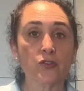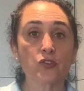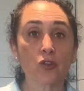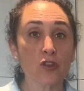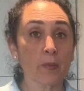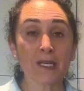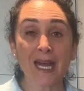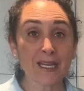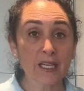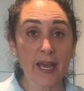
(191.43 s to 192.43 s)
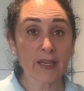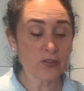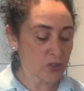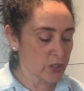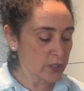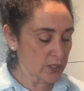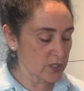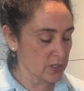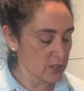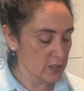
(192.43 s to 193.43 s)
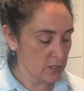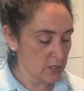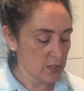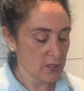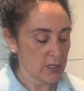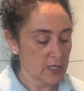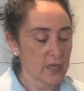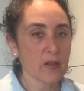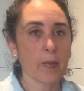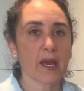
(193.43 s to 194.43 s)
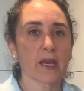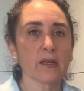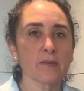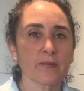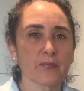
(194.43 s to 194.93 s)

so the banana cake is cooked in the pan.